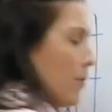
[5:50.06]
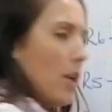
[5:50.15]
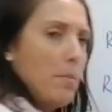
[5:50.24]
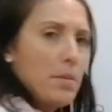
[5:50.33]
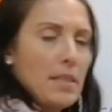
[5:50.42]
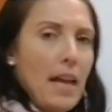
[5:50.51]
of
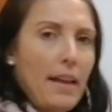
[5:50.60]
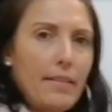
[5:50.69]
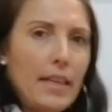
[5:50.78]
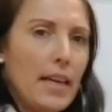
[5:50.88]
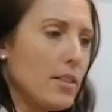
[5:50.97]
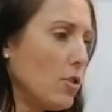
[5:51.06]
chips,
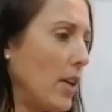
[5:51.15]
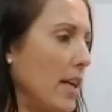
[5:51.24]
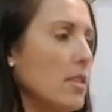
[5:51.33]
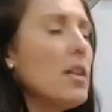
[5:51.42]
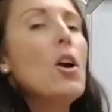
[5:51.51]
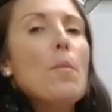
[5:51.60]
nothing has
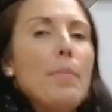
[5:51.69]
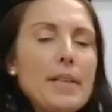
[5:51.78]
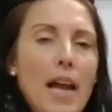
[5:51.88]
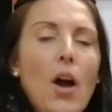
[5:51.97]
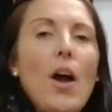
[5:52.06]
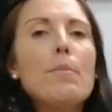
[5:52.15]
changed, but
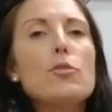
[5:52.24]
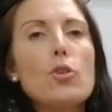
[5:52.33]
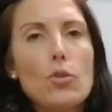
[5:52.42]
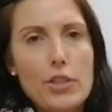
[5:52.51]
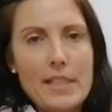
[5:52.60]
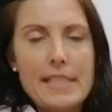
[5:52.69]
now I'm
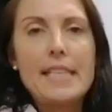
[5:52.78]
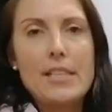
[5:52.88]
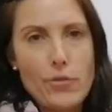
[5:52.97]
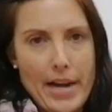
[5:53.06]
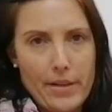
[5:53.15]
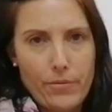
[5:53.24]
charging
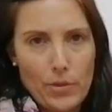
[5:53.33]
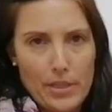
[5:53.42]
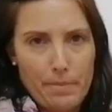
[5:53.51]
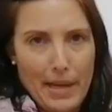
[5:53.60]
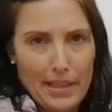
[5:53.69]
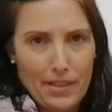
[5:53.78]
R6 for
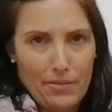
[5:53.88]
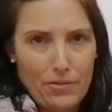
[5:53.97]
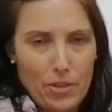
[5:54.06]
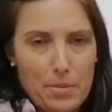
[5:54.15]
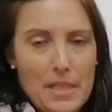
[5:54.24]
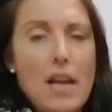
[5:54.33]
this packet of
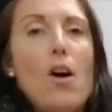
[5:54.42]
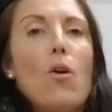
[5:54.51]
chips.